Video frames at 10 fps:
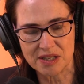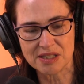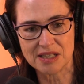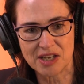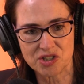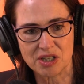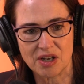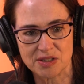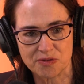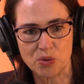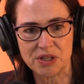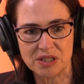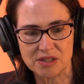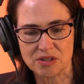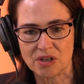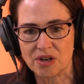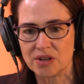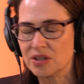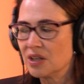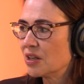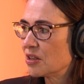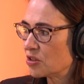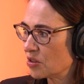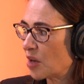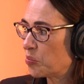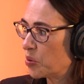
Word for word: internationalized 40 years ago to that